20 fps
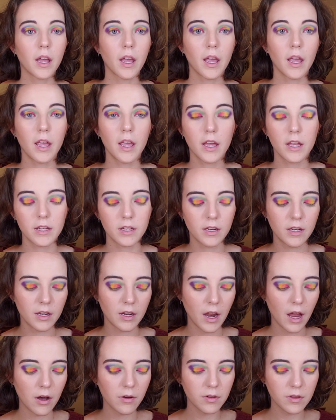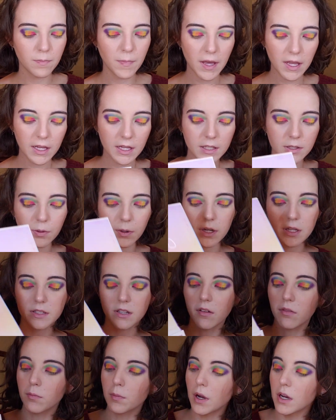And now with my
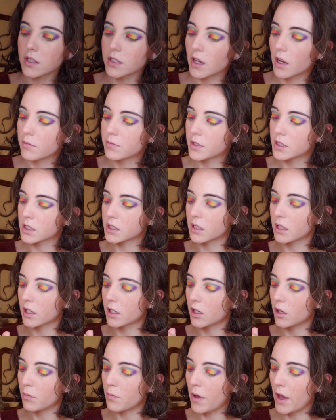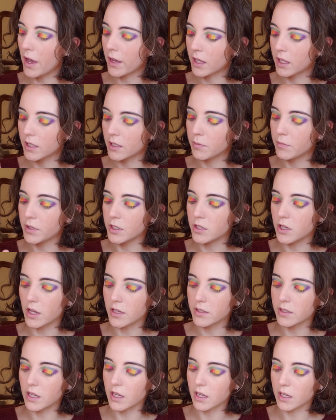E27 brush, I'm just gonna go back into
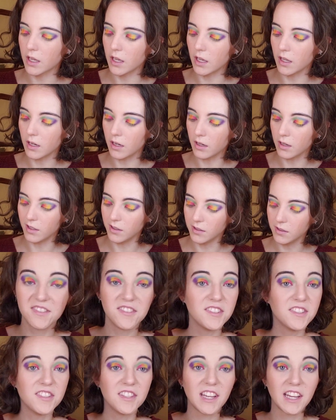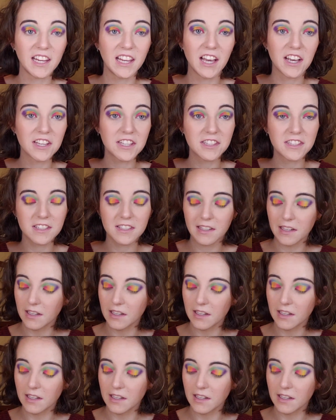Majestic and Zeitgeist